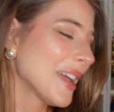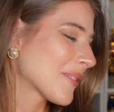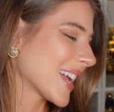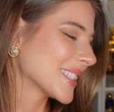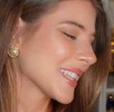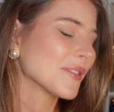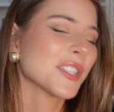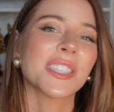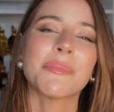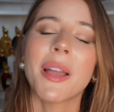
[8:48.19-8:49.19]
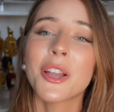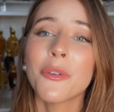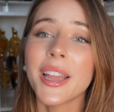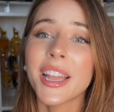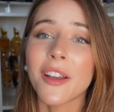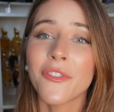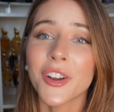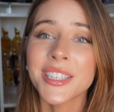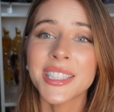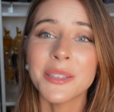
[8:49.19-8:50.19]
because that was just my quick
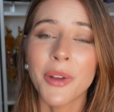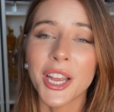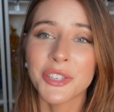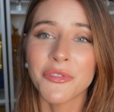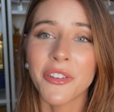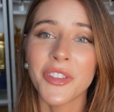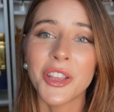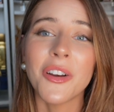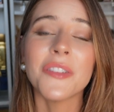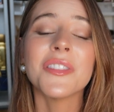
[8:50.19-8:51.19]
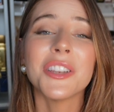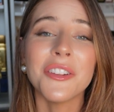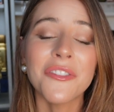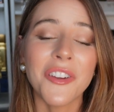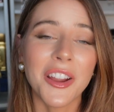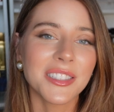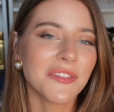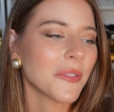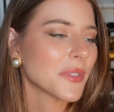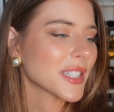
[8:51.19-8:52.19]
first impression review of the new fragrance
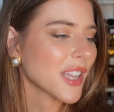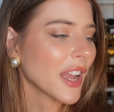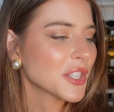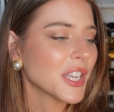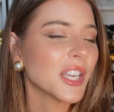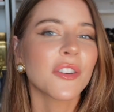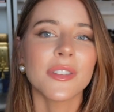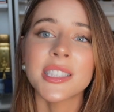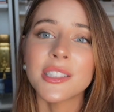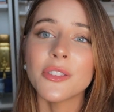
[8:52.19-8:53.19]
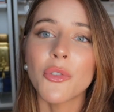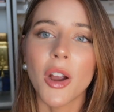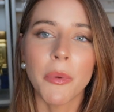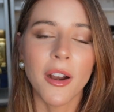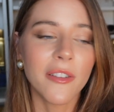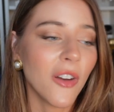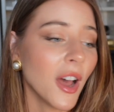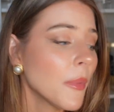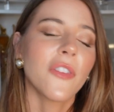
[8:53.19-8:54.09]
from Versace, Crystal Noir Parfum.